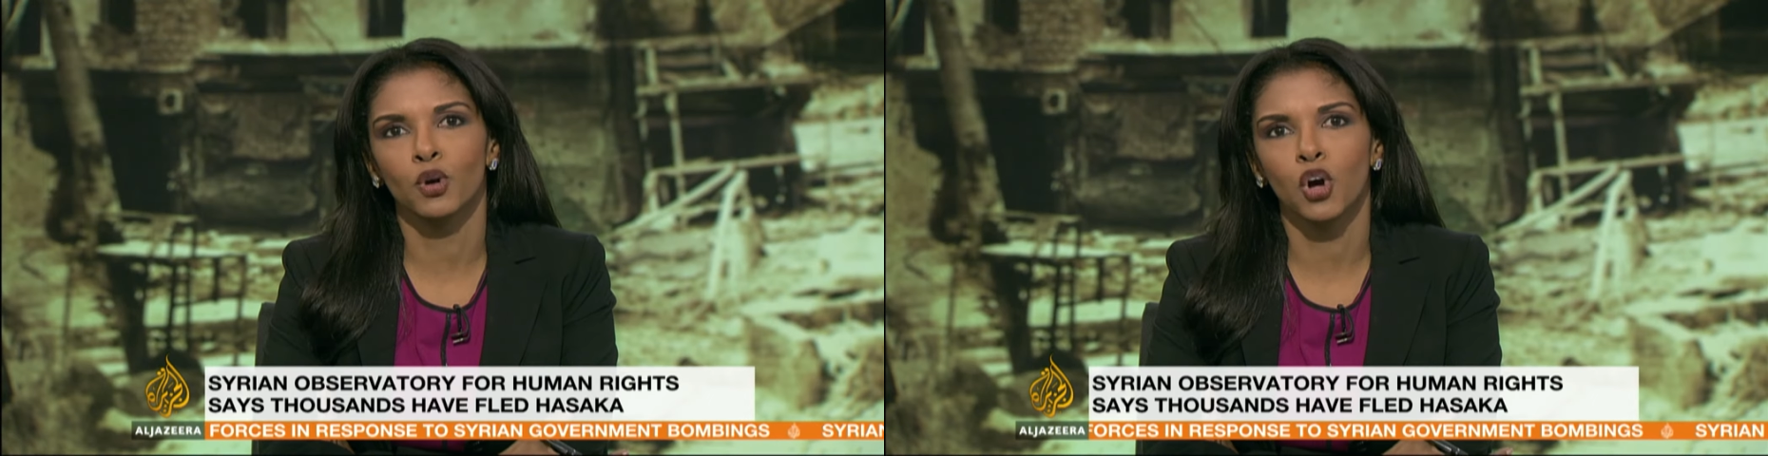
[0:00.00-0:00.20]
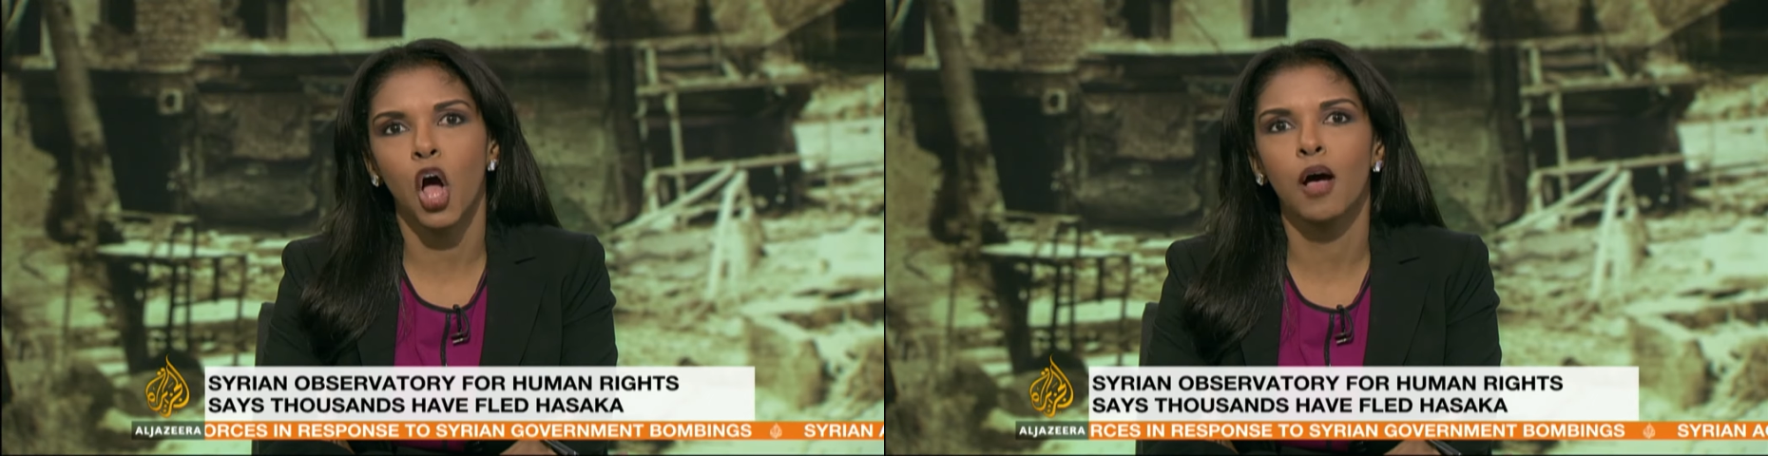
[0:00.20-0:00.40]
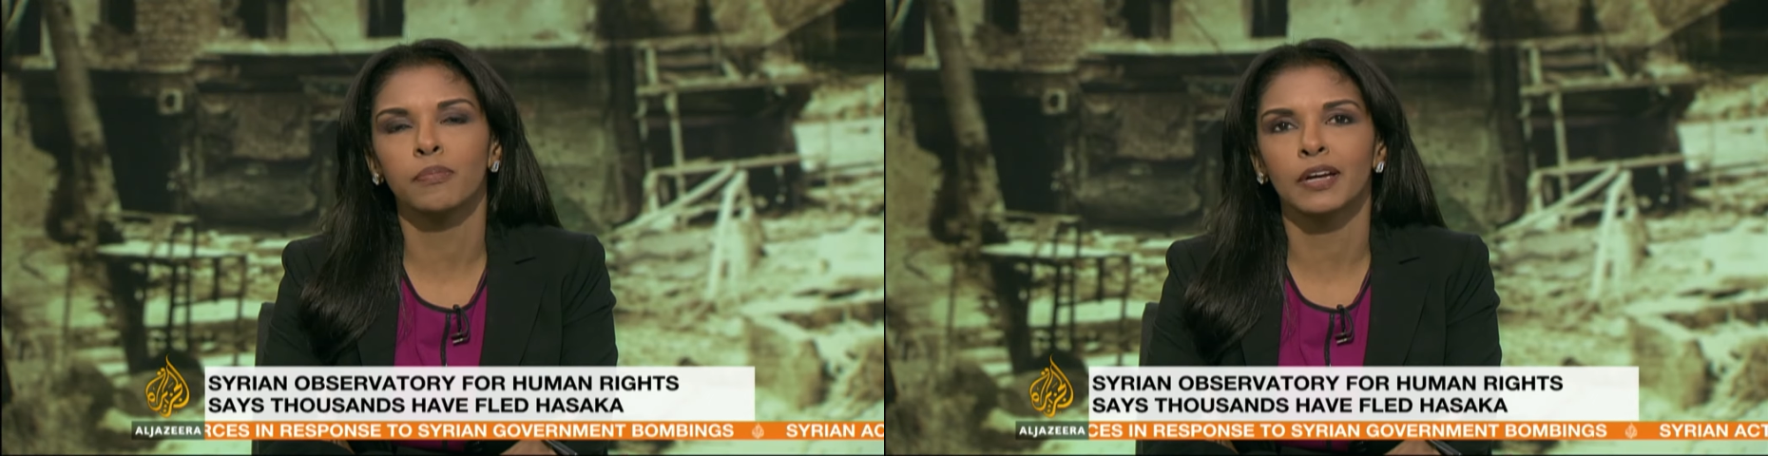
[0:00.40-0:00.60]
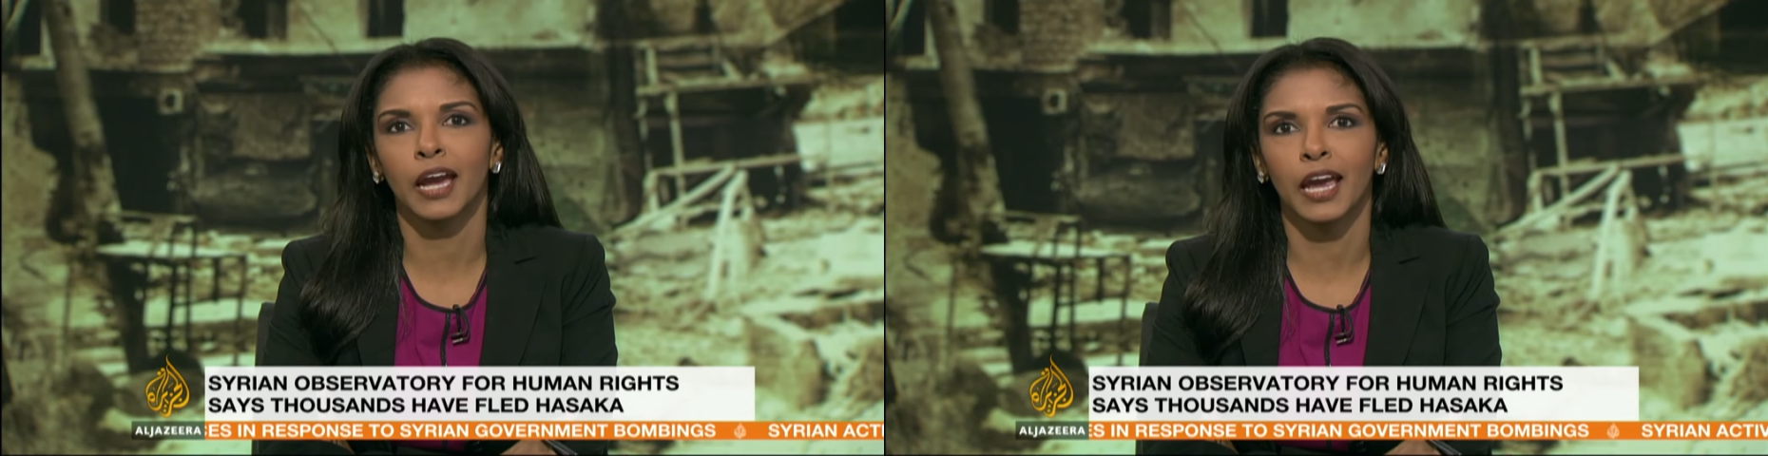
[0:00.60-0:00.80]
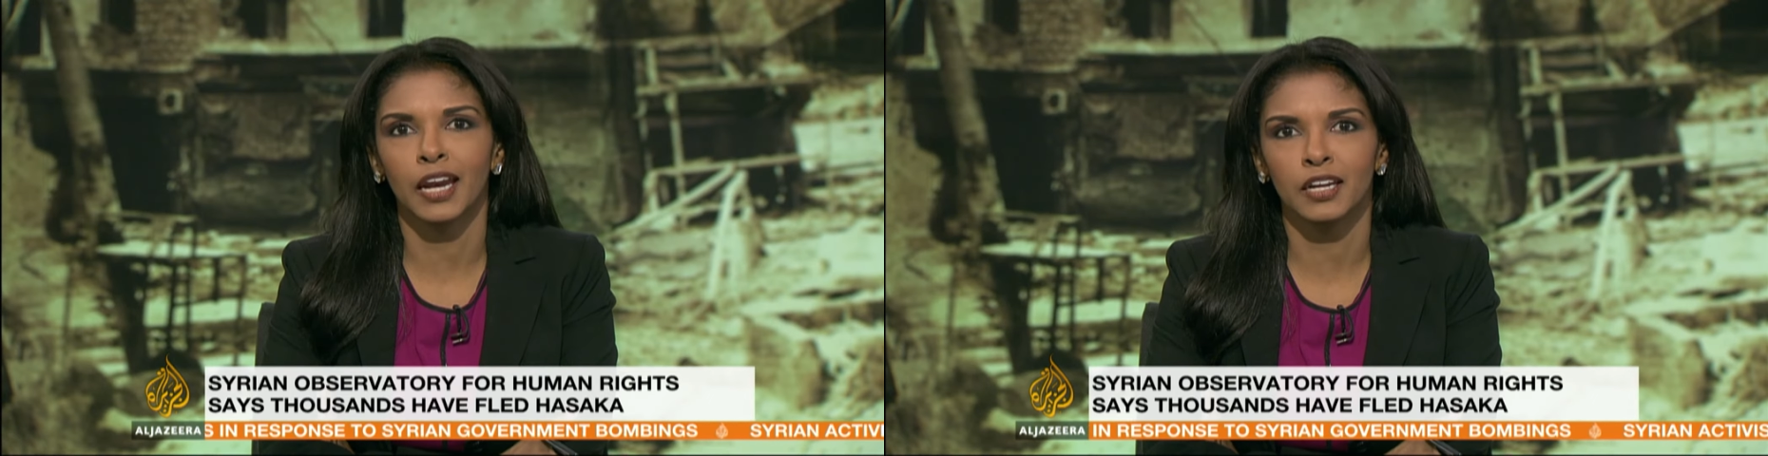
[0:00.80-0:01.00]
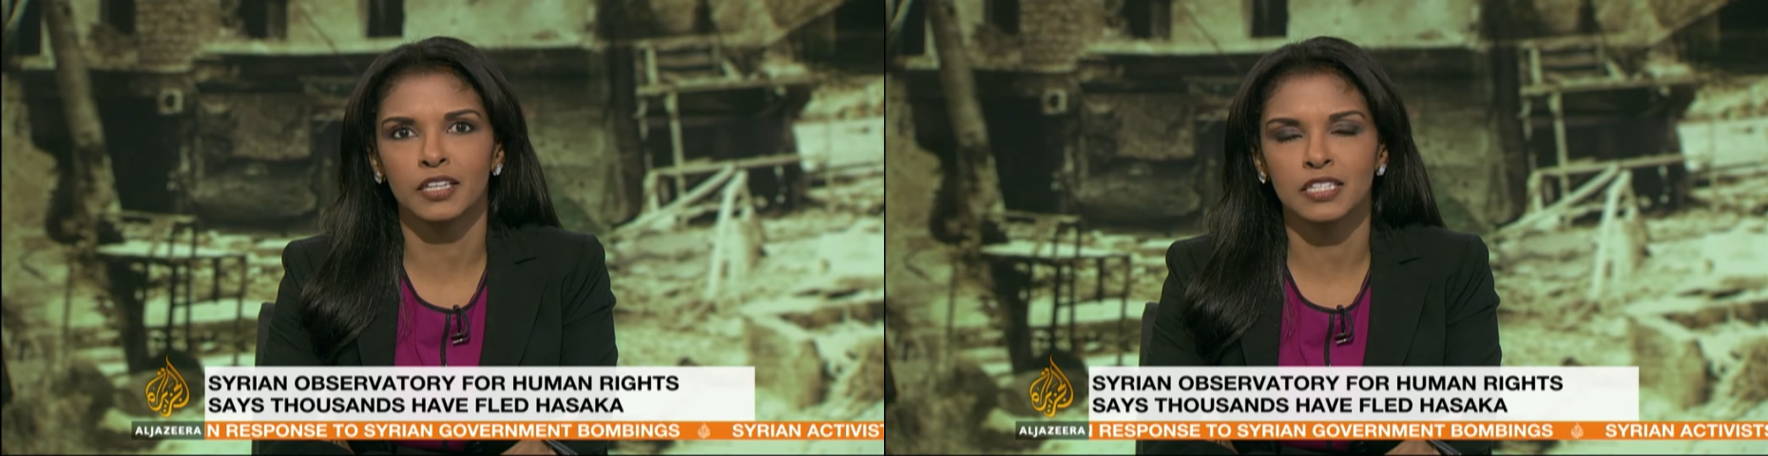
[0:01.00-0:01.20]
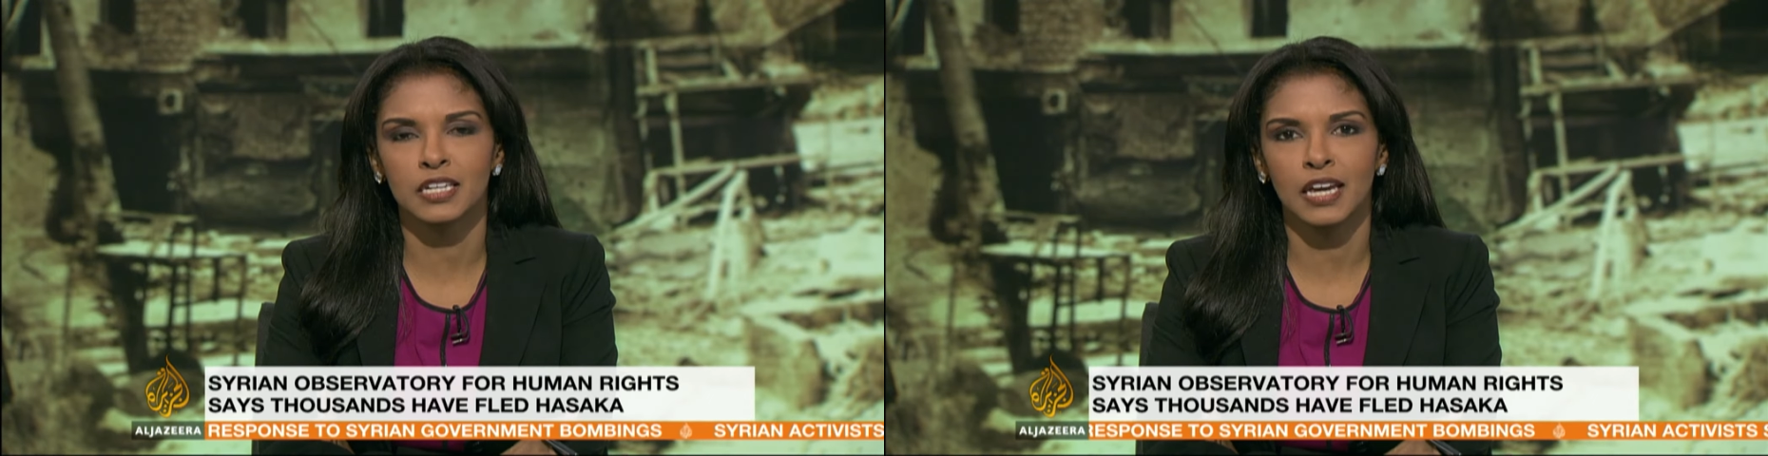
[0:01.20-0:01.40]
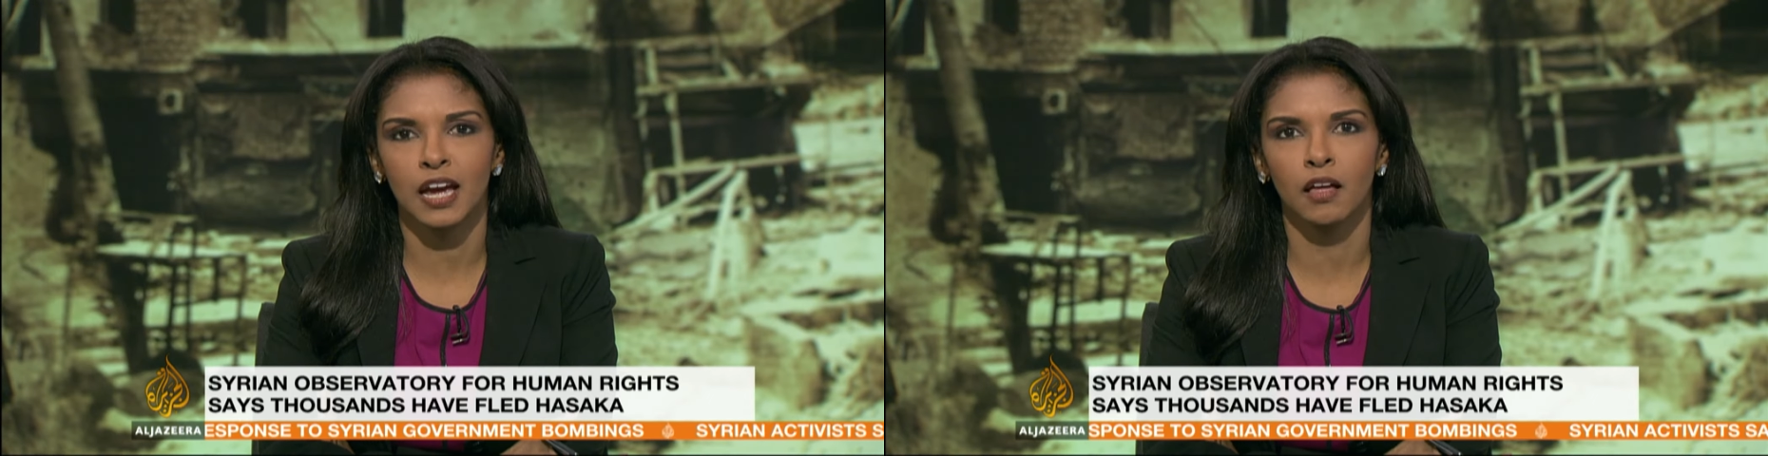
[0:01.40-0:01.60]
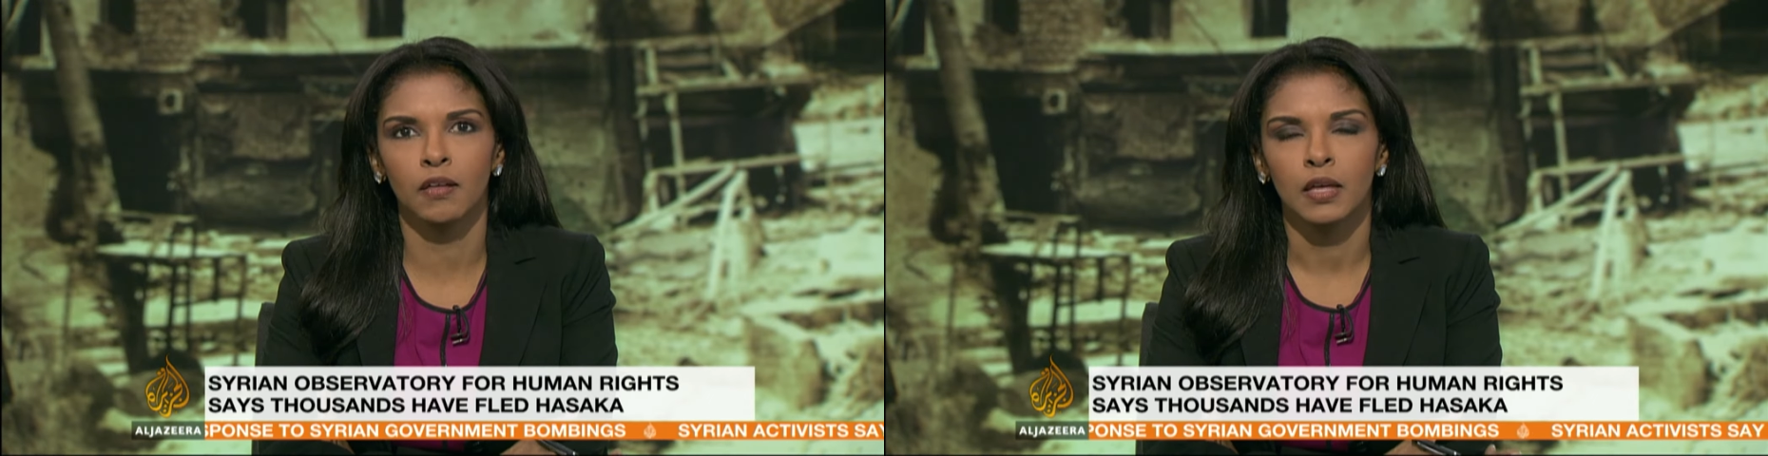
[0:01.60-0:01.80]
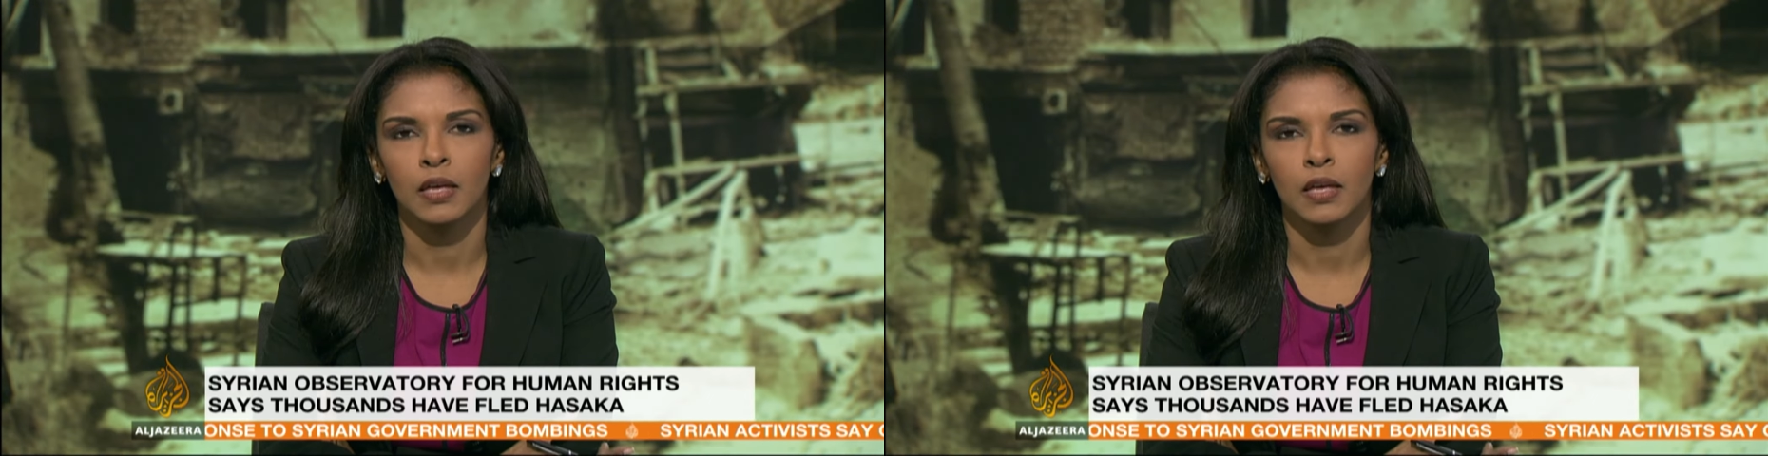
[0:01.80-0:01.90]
complicated is it now